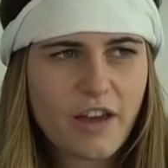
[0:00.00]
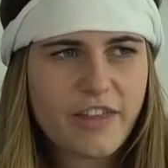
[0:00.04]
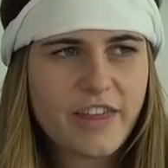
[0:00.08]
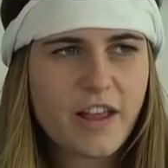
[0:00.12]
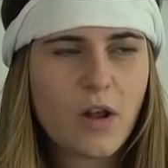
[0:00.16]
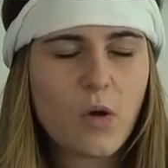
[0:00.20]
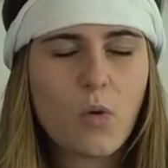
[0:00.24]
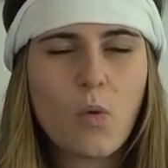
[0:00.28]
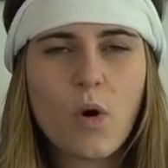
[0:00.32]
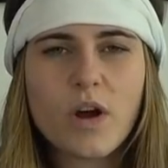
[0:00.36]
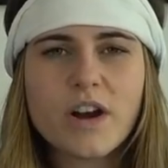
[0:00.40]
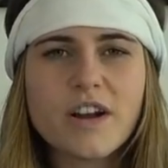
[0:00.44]
I
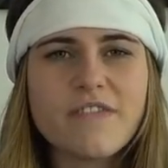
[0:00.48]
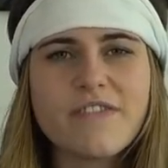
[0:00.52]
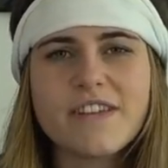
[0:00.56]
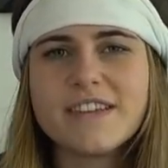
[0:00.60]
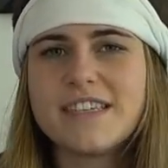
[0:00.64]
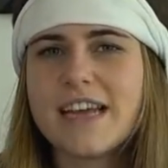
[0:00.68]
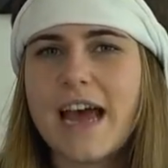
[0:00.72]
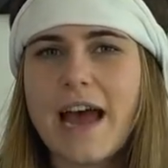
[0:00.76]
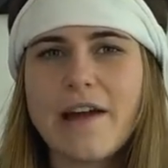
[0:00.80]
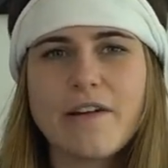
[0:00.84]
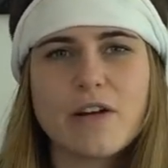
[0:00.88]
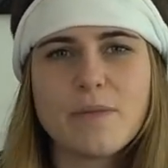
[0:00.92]
think one of the
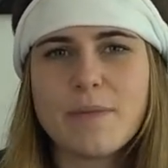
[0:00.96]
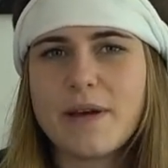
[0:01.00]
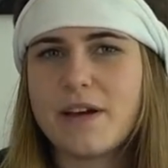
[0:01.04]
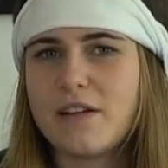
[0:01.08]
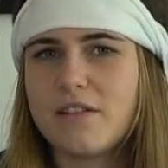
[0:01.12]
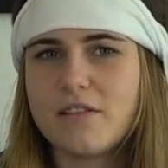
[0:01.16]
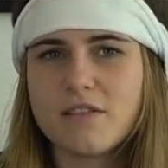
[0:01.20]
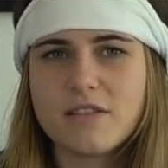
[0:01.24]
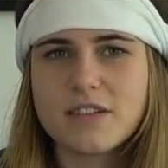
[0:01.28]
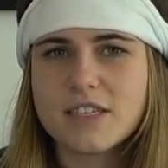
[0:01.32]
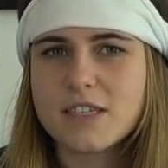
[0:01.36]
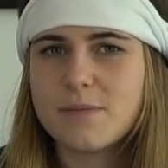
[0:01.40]
Dairy
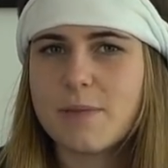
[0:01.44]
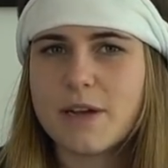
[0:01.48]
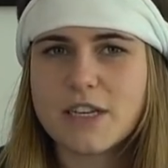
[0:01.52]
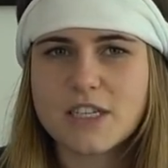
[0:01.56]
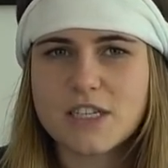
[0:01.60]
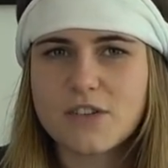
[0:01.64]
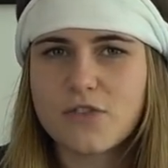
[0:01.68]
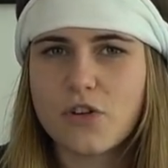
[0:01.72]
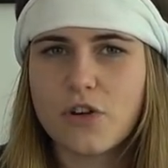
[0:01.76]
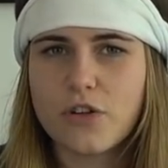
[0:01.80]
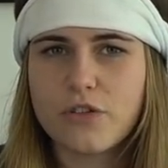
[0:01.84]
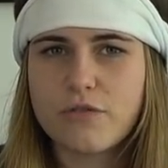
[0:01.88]
Milks
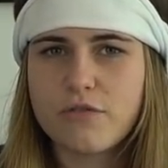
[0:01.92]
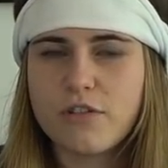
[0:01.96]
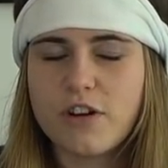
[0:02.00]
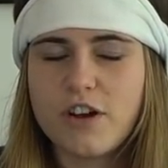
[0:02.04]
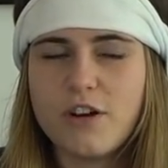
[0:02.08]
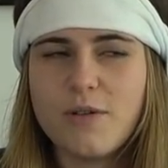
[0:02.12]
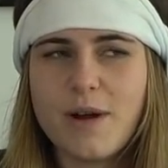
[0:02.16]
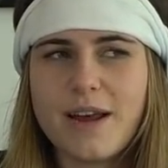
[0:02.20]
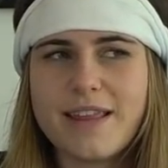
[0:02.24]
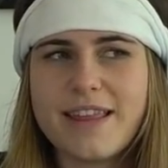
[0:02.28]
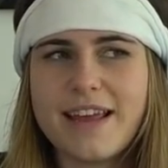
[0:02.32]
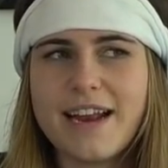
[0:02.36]
must have got
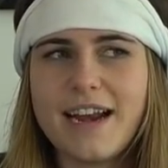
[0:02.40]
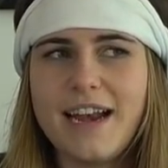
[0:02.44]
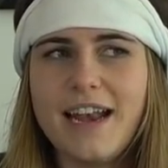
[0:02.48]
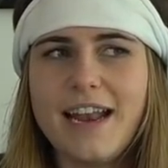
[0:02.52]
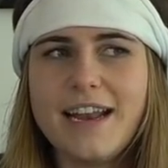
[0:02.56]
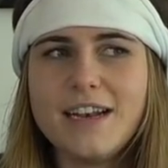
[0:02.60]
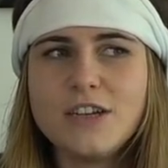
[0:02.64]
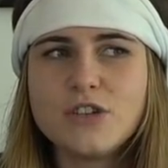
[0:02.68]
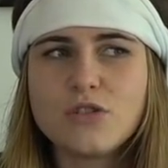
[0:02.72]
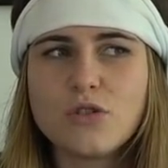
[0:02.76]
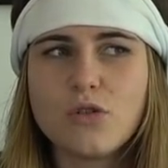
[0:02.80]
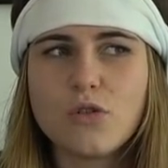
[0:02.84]
through. I think
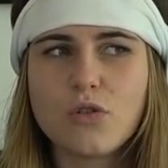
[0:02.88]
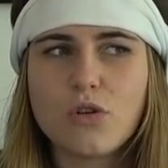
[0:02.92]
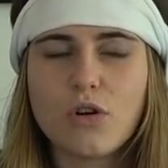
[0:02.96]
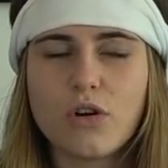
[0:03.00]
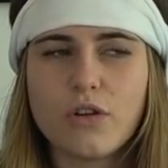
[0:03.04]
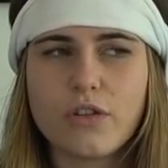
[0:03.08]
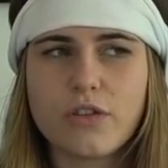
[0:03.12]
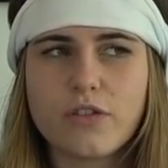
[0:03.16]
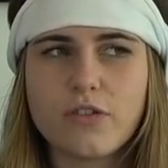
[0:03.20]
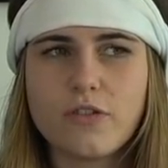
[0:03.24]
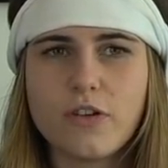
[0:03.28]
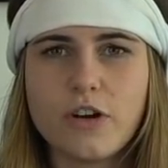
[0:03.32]
Lindor
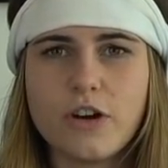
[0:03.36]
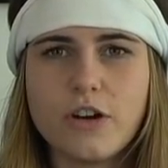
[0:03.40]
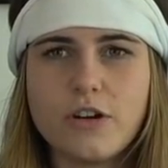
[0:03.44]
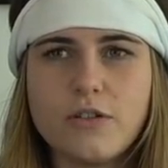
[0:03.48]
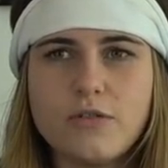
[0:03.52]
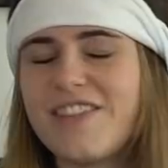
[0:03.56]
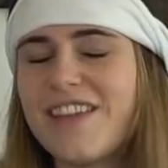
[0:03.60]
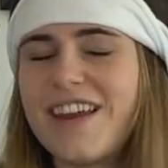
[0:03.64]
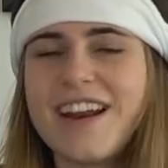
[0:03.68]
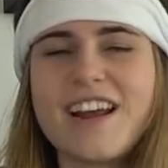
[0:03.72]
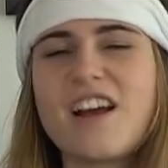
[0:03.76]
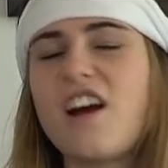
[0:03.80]
got through.
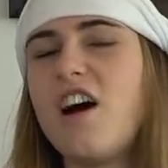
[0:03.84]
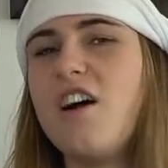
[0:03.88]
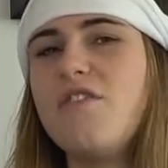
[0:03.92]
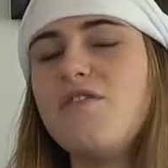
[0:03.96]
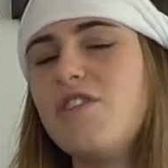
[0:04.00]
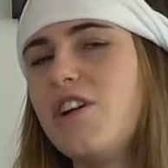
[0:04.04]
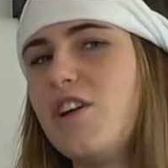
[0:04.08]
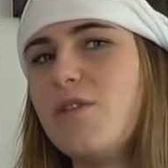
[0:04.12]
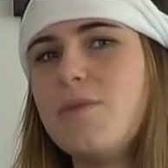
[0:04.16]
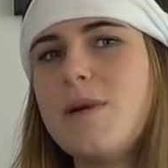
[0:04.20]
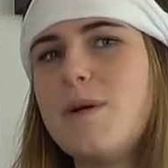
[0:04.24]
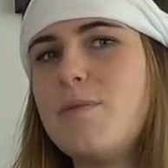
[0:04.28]
And then I can't
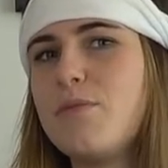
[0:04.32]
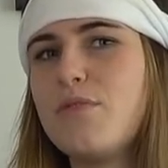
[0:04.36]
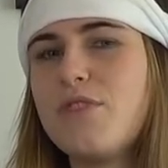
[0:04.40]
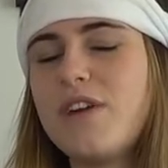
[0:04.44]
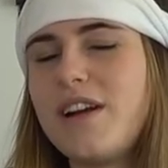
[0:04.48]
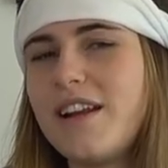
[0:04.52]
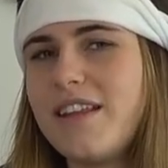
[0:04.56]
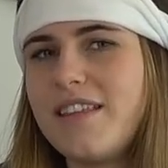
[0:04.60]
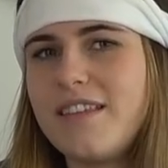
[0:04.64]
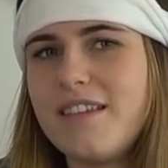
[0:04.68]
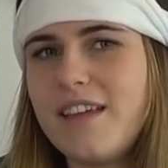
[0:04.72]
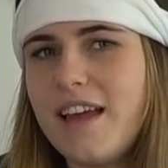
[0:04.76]
really remember
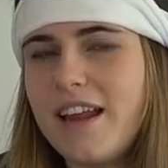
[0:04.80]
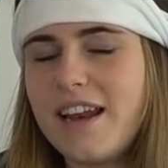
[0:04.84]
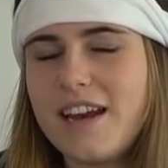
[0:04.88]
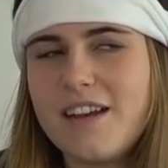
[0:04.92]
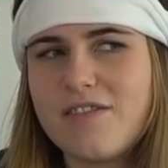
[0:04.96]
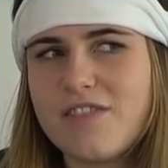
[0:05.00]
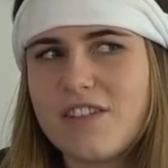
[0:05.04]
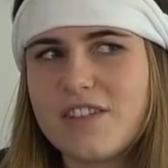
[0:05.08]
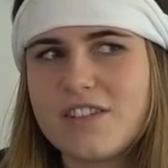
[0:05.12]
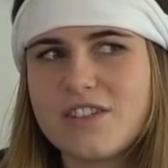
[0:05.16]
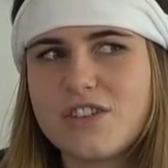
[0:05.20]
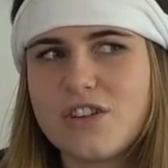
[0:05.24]
any, any
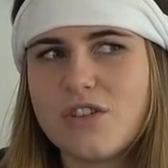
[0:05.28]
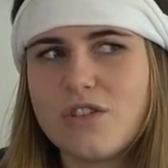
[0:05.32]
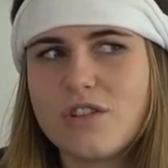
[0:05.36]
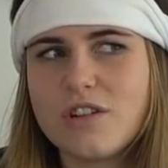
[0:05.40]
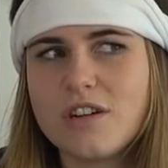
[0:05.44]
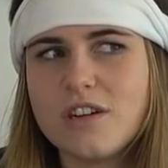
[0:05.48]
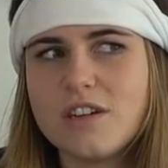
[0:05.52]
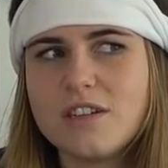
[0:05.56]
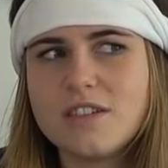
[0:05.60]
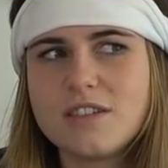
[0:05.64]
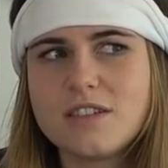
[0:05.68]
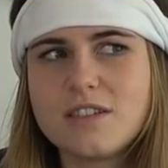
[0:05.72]
of the other
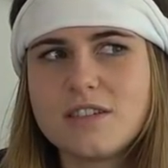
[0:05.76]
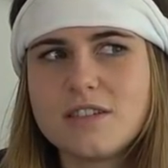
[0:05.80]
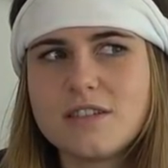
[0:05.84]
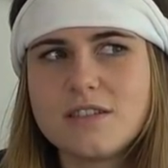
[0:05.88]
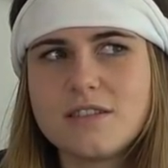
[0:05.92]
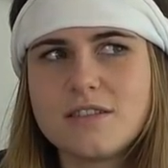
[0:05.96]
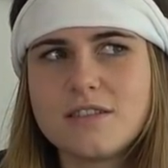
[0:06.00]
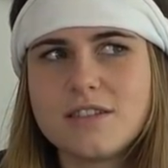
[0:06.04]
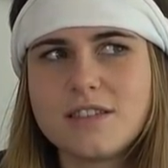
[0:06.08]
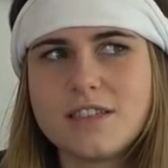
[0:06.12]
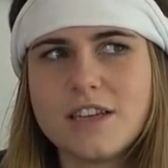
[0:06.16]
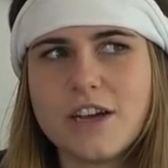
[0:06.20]
chocolates
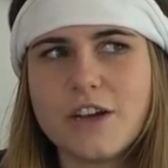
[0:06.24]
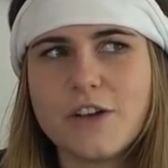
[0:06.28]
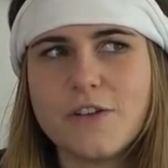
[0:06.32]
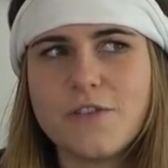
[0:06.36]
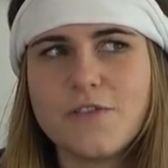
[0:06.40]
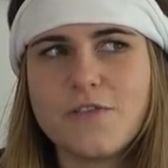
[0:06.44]
so.